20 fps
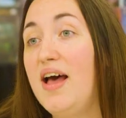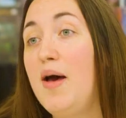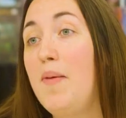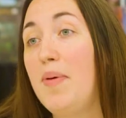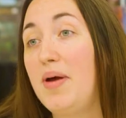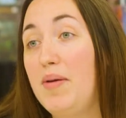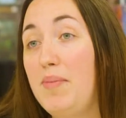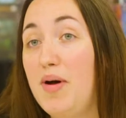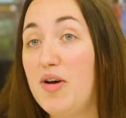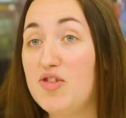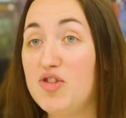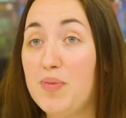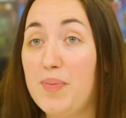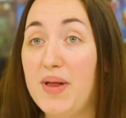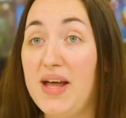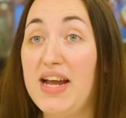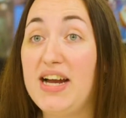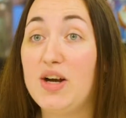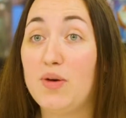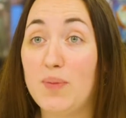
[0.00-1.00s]
But I'm also
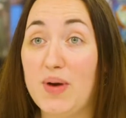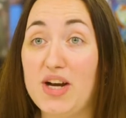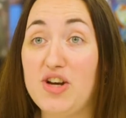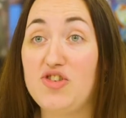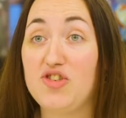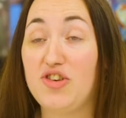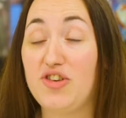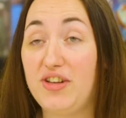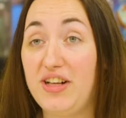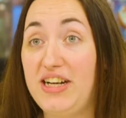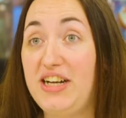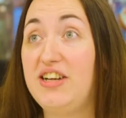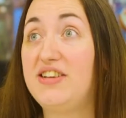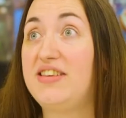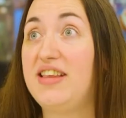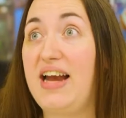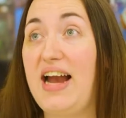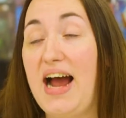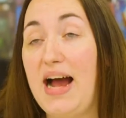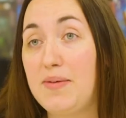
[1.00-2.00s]
playing a Ranger
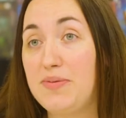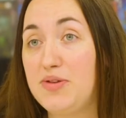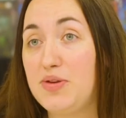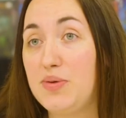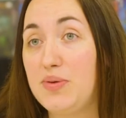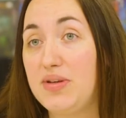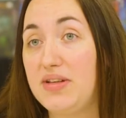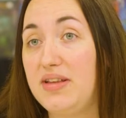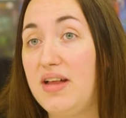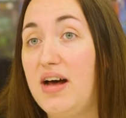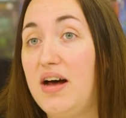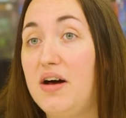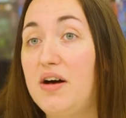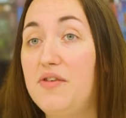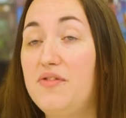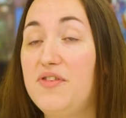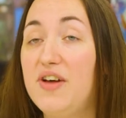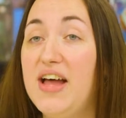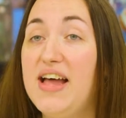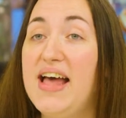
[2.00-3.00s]
Cleric that I absolutely
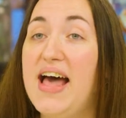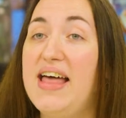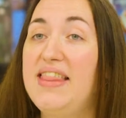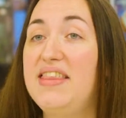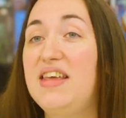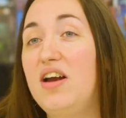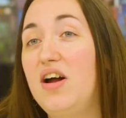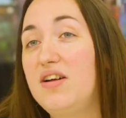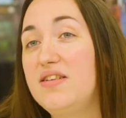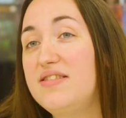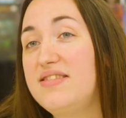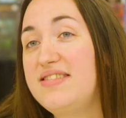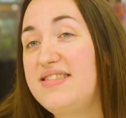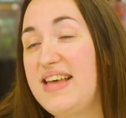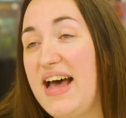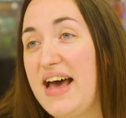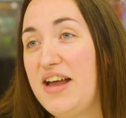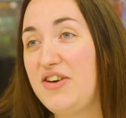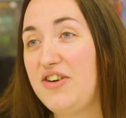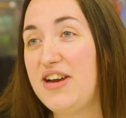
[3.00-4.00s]
love. And then on
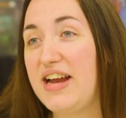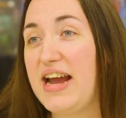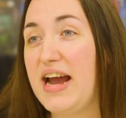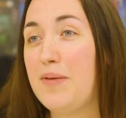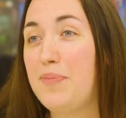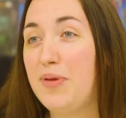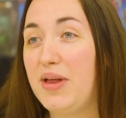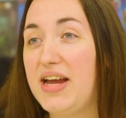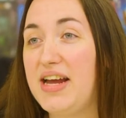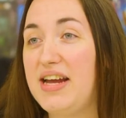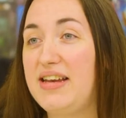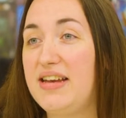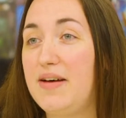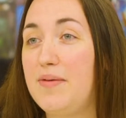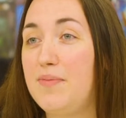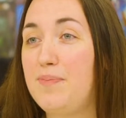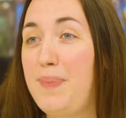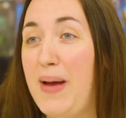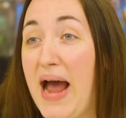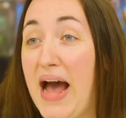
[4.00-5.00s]
Saturday, I played
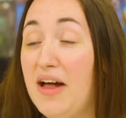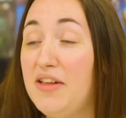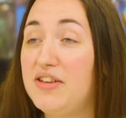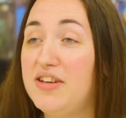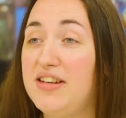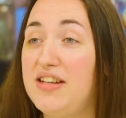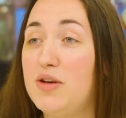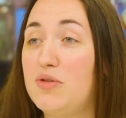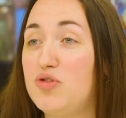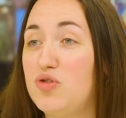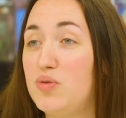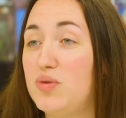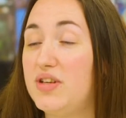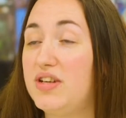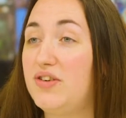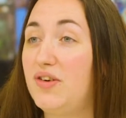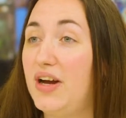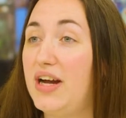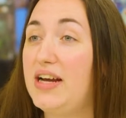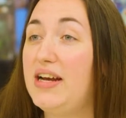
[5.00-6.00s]
a Paladin that was
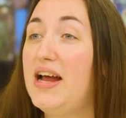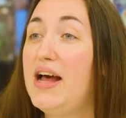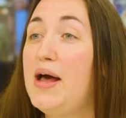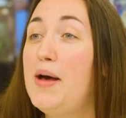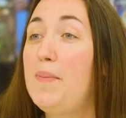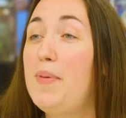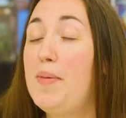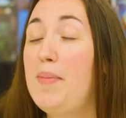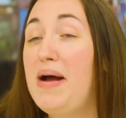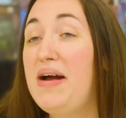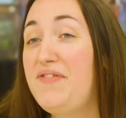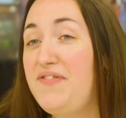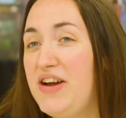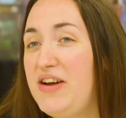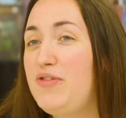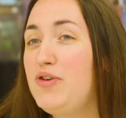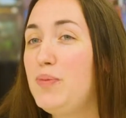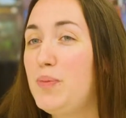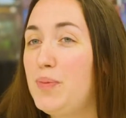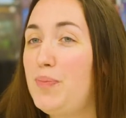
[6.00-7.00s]
really great. But my
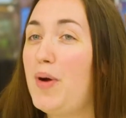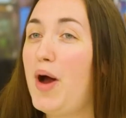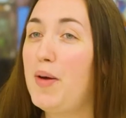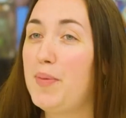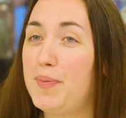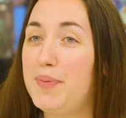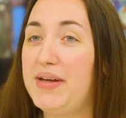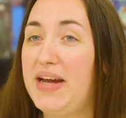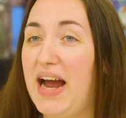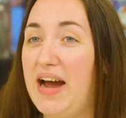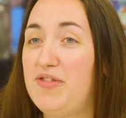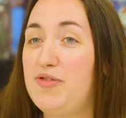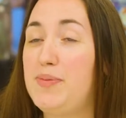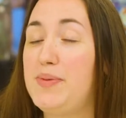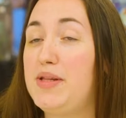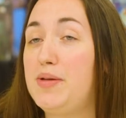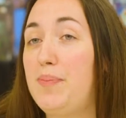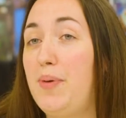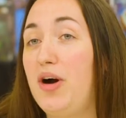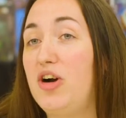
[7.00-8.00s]
favorite would probably have to
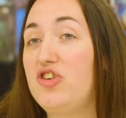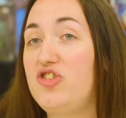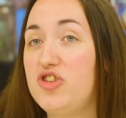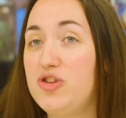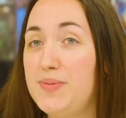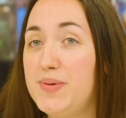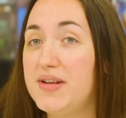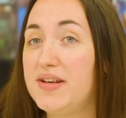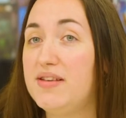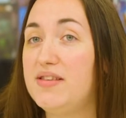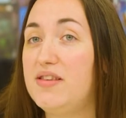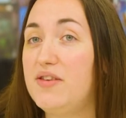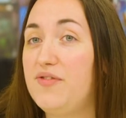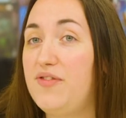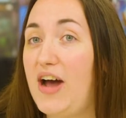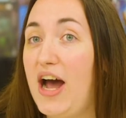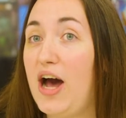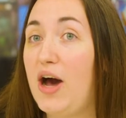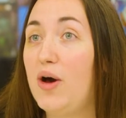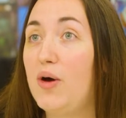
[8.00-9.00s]
be the Bard, just because
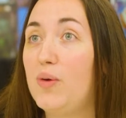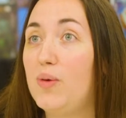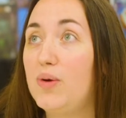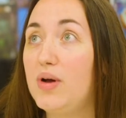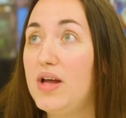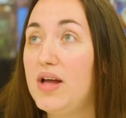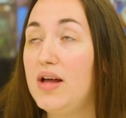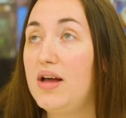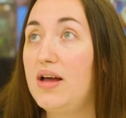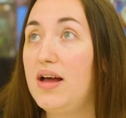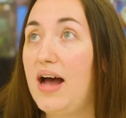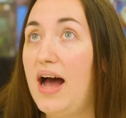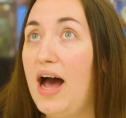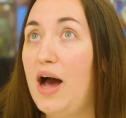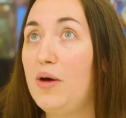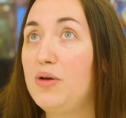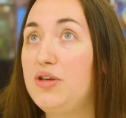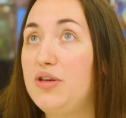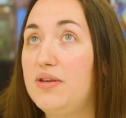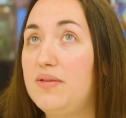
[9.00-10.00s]
of how
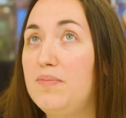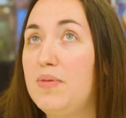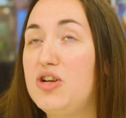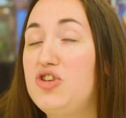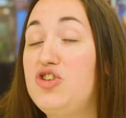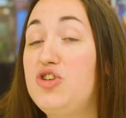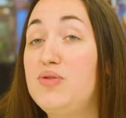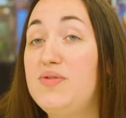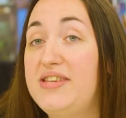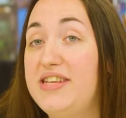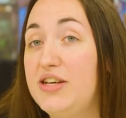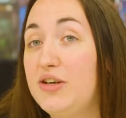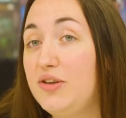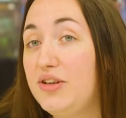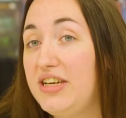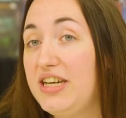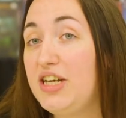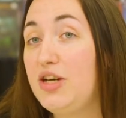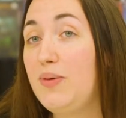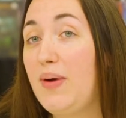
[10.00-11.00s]
much
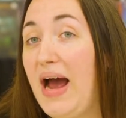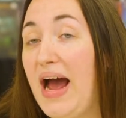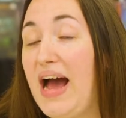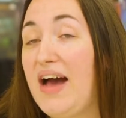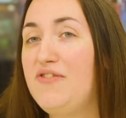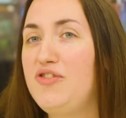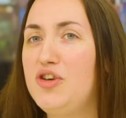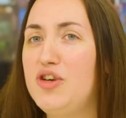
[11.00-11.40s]
utility you have.